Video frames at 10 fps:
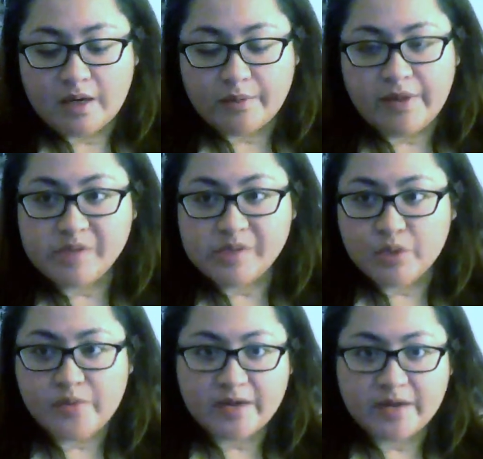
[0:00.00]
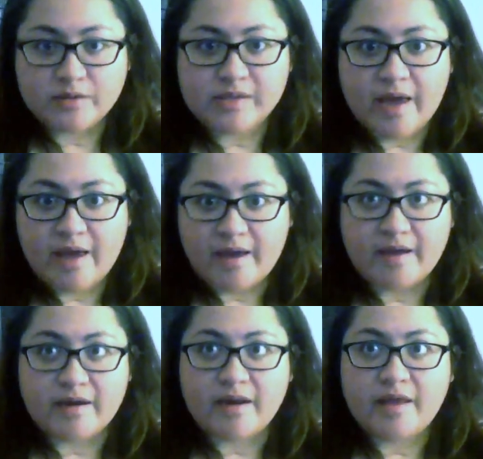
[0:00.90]
we have solar panels,
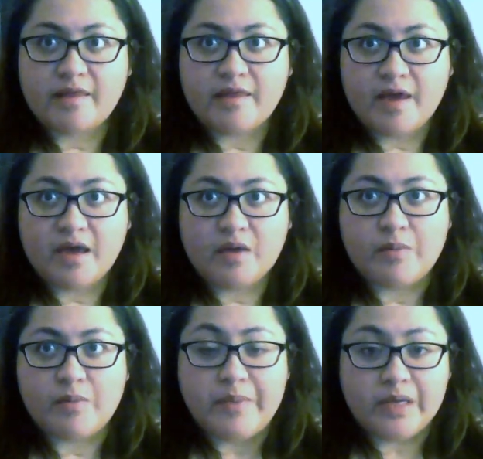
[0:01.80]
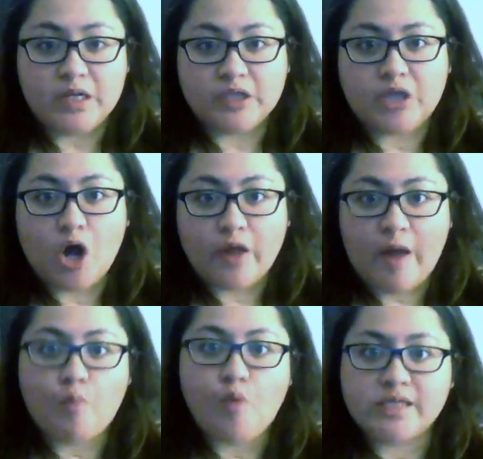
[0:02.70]
and they were billed all
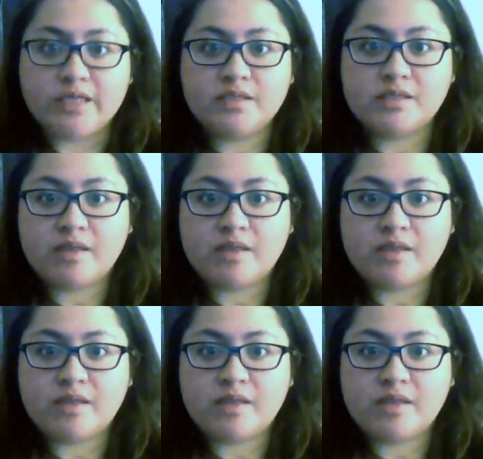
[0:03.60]
at once,